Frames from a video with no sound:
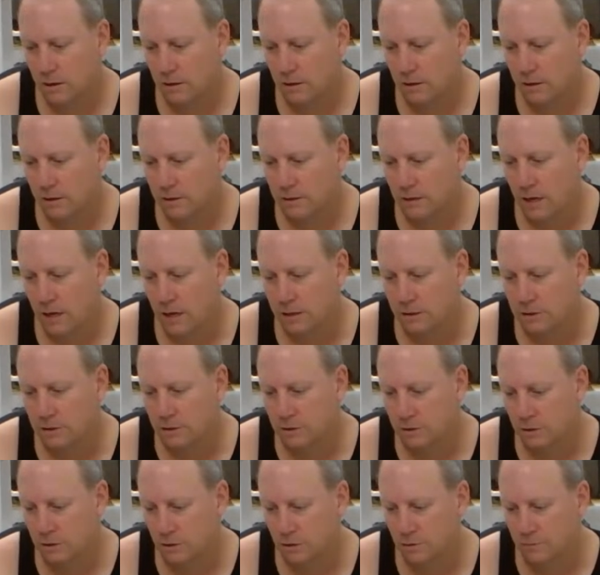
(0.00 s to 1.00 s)
there are
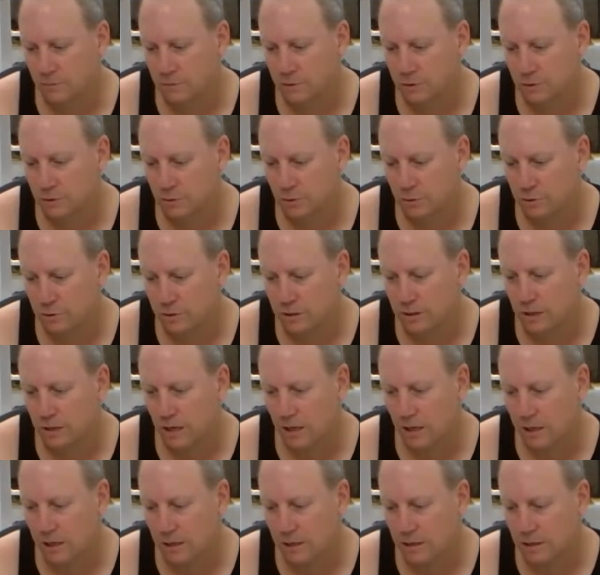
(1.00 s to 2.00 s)
tons of stores
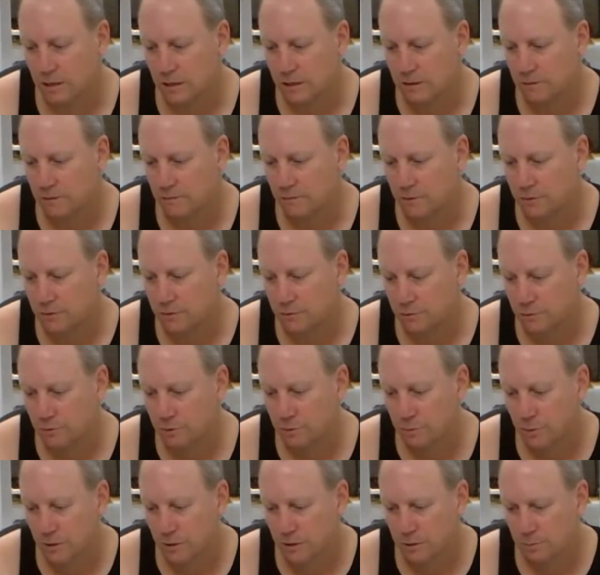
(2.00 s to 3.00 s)
selling and
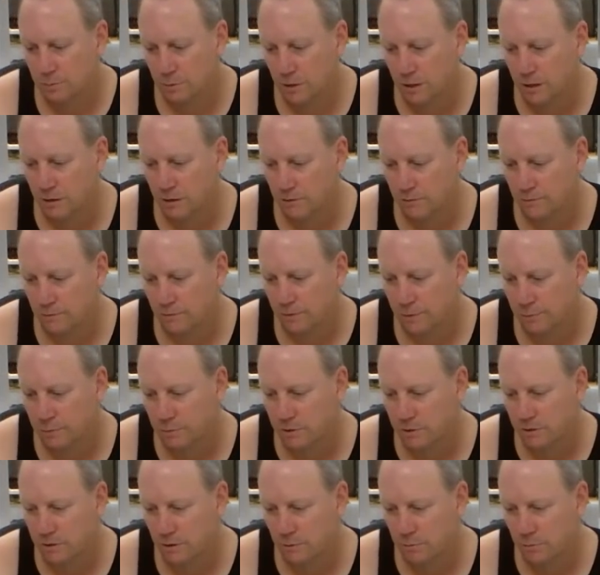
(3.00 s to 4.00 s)
individuals plus plenty of
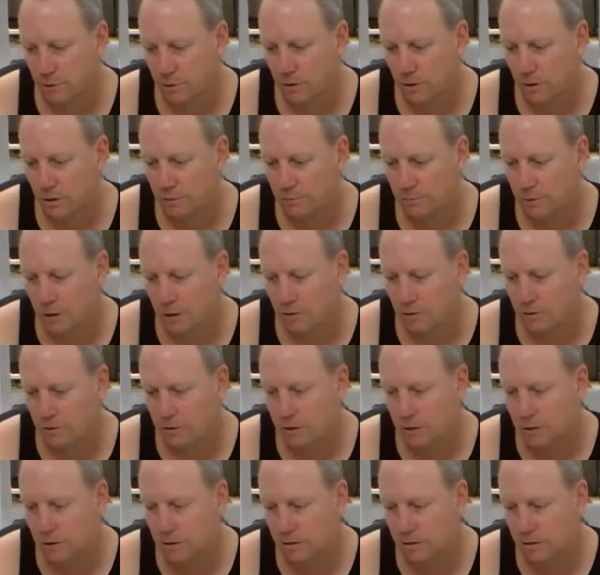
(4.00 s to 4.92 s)
flippers that buy in bulk.